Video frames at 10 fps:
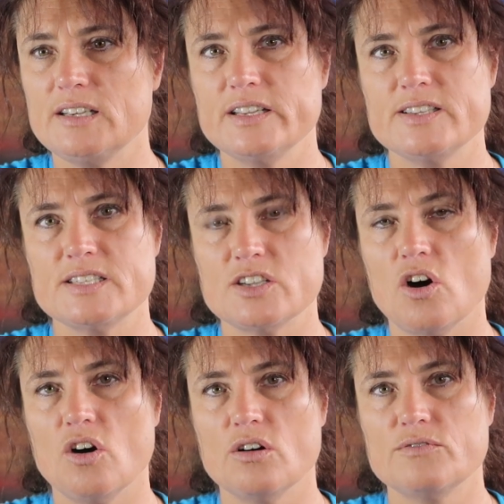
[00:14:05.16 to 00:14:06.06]
a list
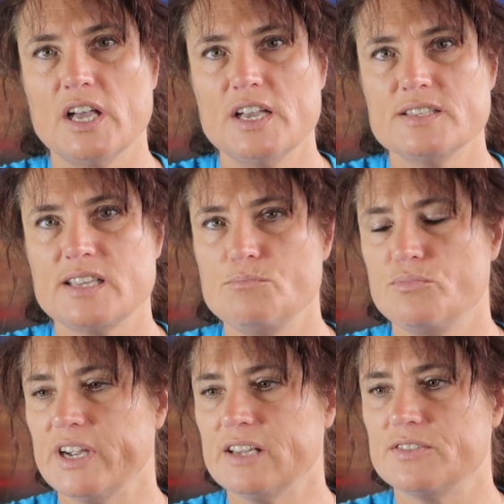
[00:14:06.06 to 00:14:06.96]
of, say,
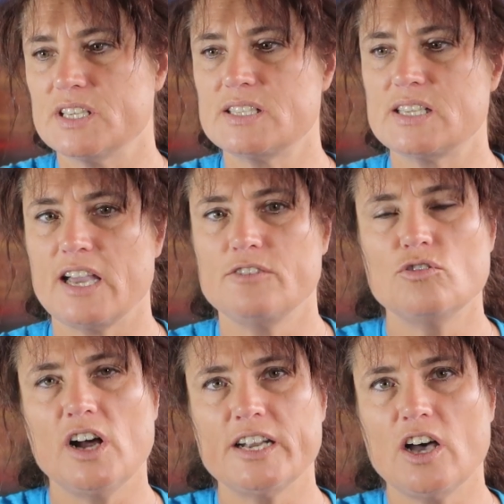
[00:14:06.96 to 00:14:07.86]
breakfast,
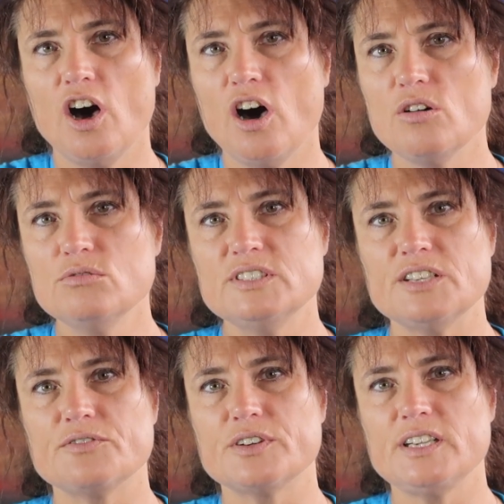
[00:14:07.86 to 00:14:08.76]
and write a whole
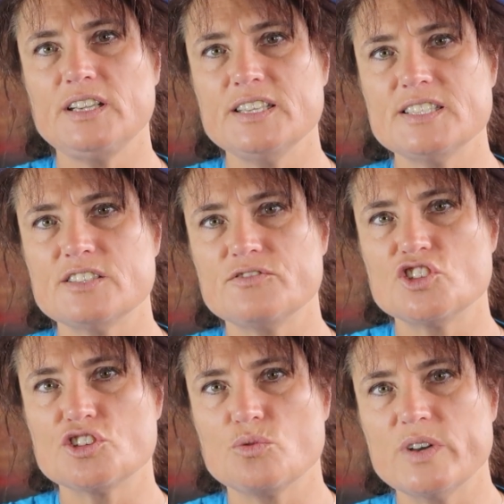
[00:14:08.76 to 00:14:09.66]
different list of
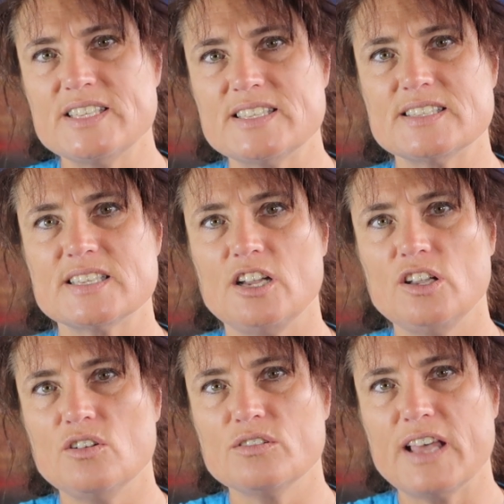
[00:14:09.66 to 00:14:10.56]
choices
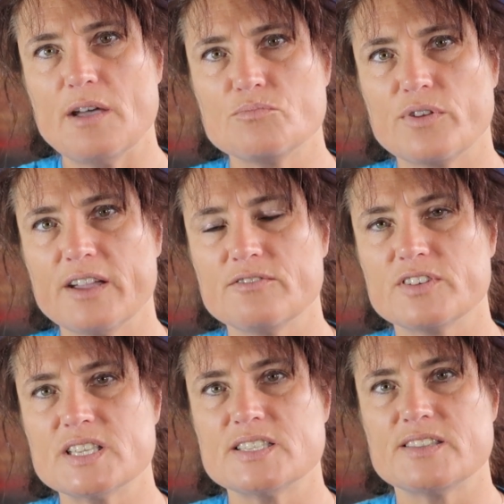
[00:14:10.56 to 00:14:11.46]
along that
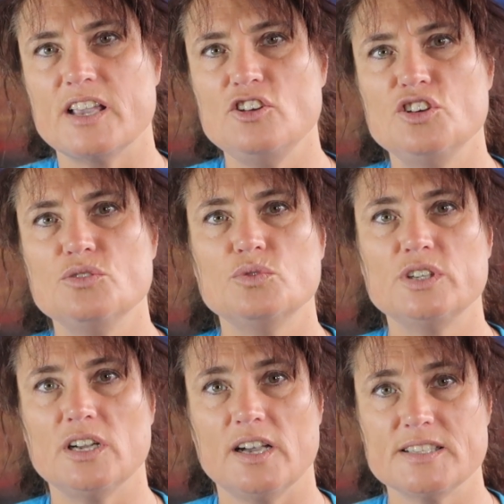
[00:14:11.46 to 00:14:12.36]
breakfast that you
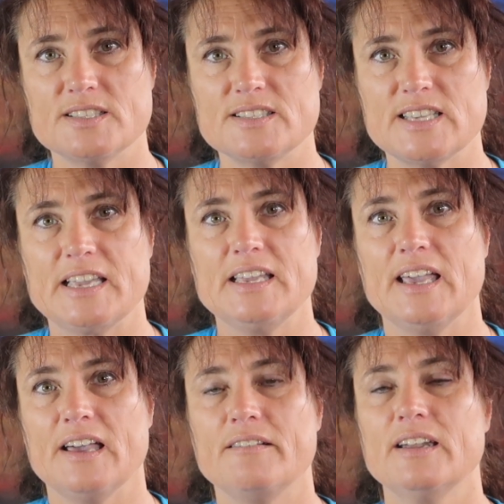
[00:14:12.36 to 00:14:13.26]
would like to
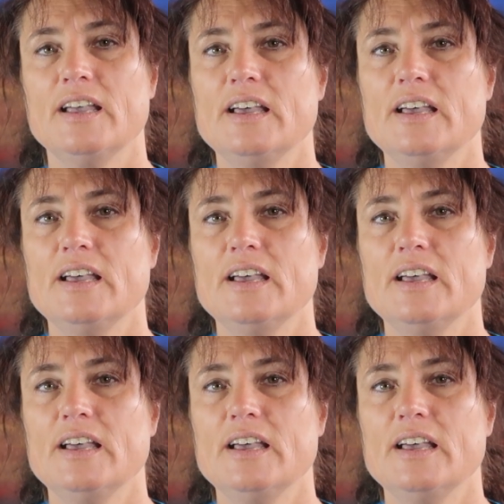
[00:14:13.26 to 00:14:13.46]
take out.